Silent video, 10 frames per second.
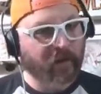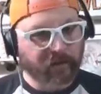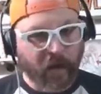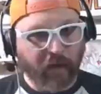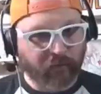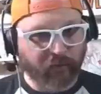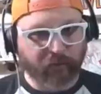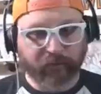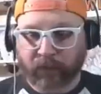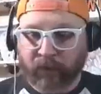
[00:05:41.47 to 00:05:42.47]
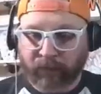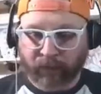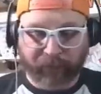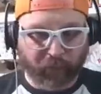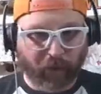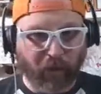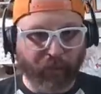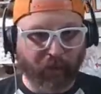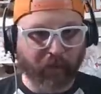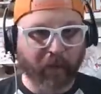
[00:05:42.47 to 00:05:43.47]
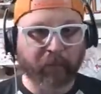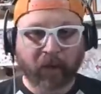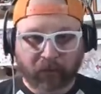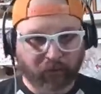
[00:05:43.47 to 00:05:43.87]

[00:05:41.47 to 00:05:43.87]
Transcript: not just the football program,